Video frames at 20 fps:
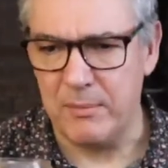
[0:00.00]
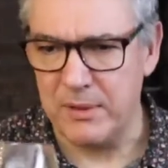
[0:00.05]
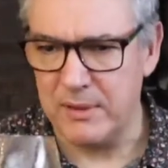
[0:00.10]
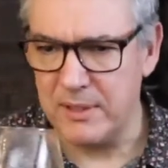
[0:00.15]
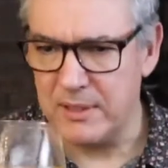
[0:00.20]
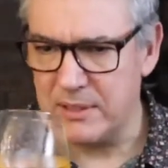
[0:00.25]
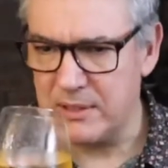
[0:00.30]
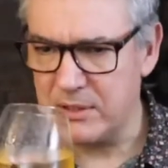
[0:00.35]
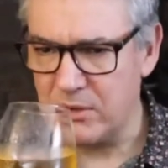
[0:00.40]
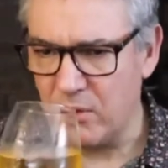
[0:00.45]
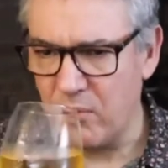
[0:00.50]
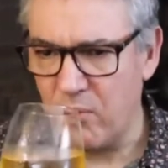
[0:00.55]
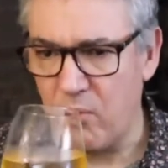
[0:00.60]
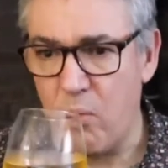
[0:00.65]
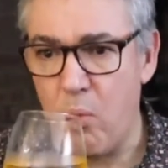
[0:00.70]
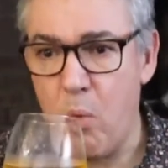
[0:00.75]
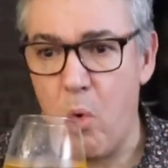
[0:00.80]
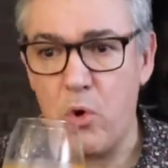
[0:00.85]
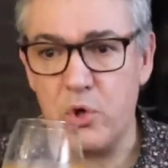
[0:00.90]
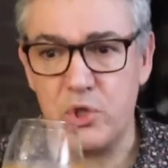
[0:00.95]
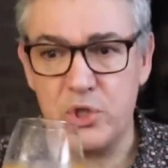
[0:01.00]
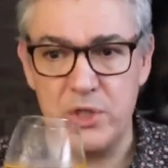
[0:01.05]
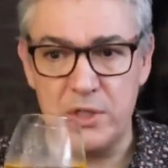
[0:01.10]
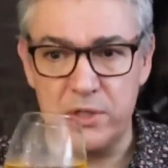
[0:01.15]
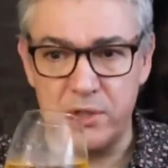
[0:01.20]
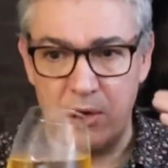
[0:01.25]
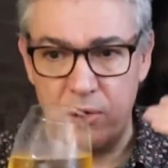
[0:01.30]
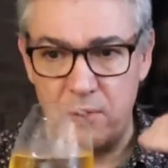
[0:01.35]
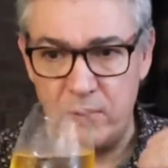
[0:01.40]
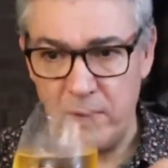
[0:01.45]
But this sort of
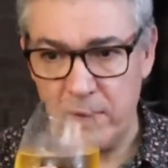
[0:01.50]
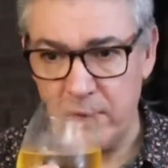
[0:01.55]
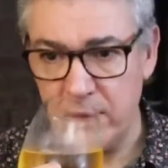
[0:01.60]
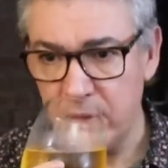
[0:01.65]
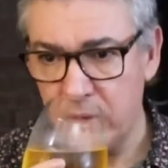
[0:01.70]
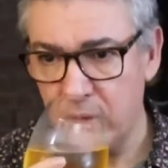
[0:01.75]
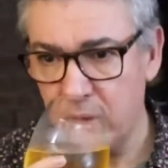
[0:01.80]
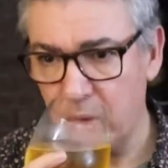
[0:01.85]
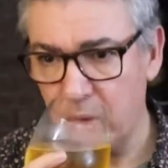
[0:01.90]
washes over.